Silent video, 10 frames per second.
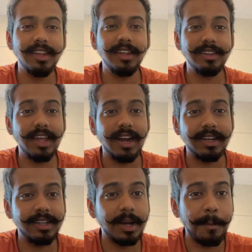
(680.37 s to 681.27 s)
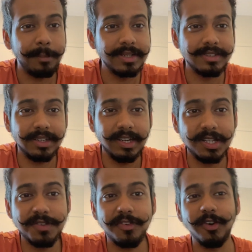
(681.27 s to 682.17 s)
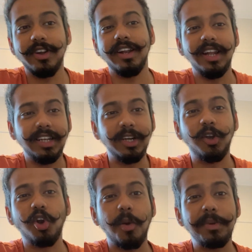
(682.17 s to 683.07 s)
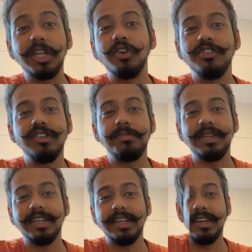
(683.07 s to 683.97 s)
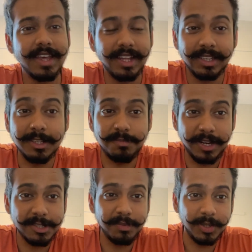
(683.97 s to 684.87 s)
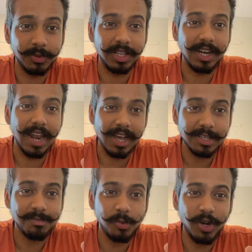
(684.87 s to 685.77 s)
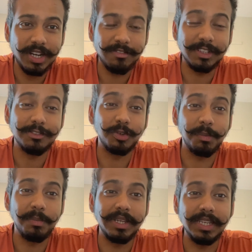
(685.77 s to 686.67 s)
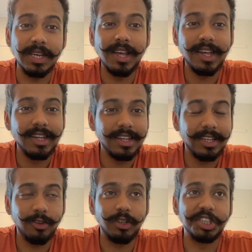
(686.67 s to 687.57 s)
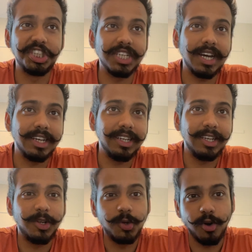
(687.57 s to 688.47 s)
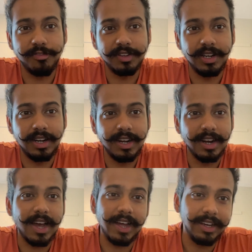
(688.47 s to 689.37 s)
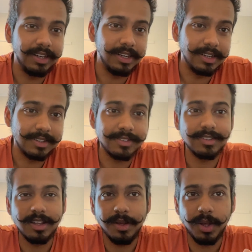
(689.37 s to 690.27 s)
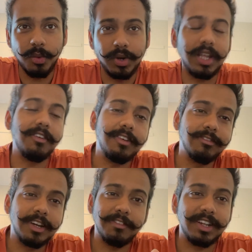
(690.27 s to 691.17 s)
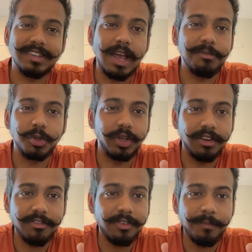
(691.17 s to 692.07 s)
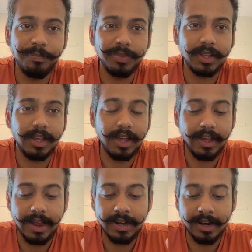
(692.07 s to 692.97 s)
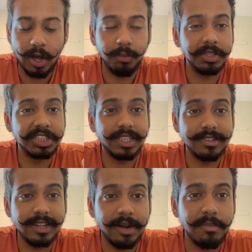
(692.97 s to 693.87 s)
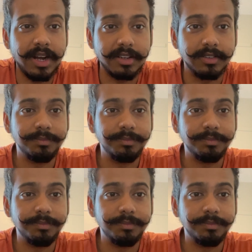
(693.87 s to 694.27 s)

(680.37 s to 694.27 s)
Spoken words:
that compensates for the drop in your GPA. This brings me to the last point, which would be your GRE, TOEFL, IELTS, whatever exams you give, and how much does that matter.